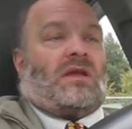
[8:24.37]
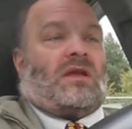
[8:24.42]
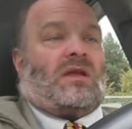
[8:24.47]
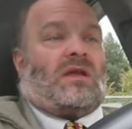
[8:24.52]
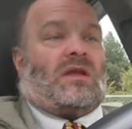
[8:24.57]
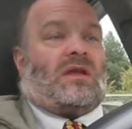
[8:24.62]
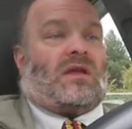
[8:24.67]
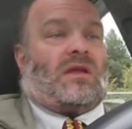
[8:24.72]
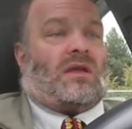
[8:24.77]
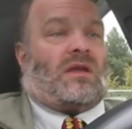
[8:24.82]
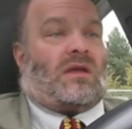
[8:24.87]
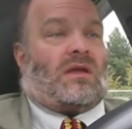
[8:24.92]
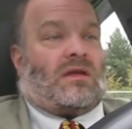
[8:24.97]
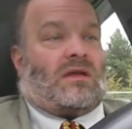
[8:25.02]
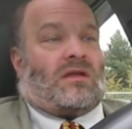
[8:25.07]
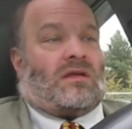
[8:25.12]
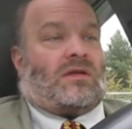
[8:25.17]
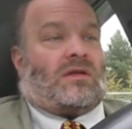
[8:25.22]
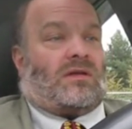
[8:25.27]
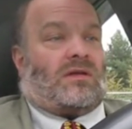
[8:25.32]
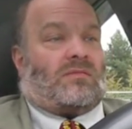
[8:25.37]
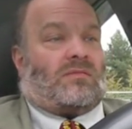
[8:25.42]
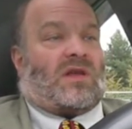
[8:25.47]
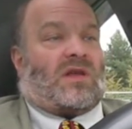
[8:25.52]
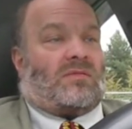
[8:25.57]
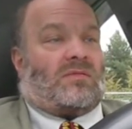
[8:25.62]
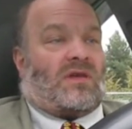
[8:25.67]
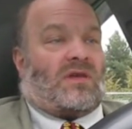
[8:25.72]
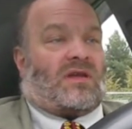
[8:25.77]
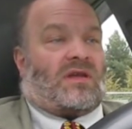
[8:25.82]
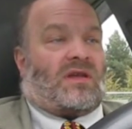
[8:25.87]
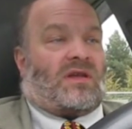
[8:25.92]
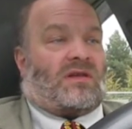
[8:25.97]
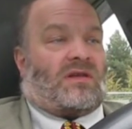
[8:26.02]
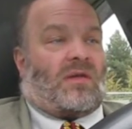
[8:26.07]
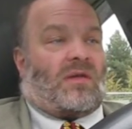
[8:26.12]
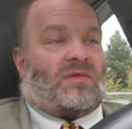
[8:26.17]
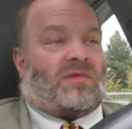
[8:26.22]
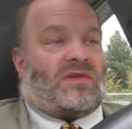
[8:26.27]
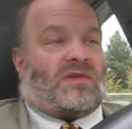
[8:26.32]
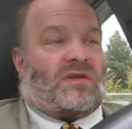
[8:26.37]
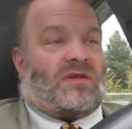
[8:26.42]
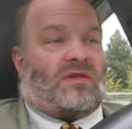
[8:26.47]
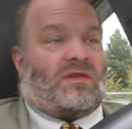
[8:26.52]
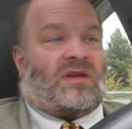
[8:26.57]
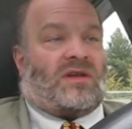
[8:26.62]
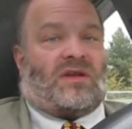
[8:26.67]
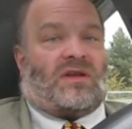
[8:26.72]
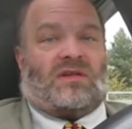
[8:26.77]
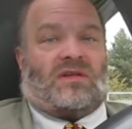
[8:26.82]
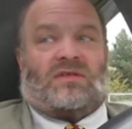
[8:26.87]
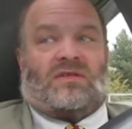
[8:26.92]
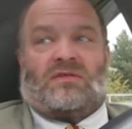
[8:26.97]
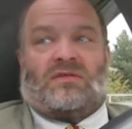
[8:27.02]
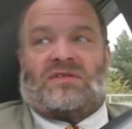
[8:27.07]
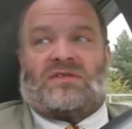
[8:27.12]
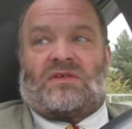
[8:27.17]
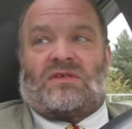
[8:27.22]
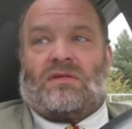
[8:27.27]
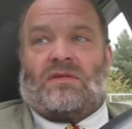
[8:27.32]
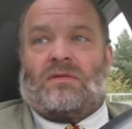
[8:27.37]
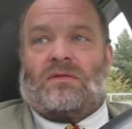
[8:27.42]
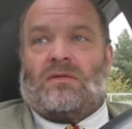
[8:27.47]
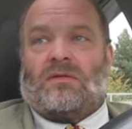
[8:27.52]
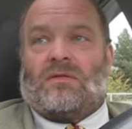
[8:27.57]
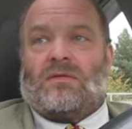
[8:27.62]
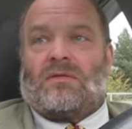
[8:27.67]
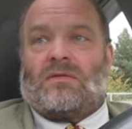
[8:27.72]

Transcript: And maybe I'll get an opportunity to do so.